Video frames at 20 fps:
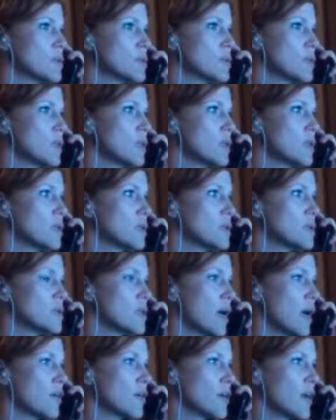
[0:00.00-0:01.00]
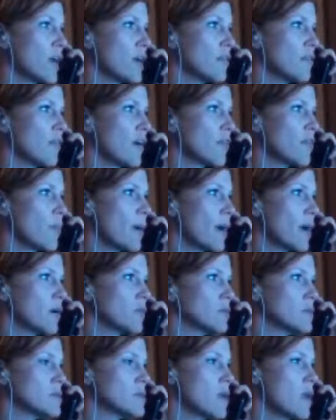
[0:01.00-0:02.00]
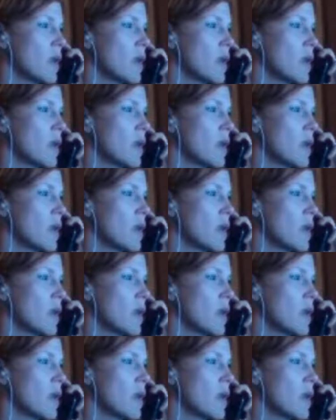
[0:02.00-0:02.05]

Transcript: is 185 pounds.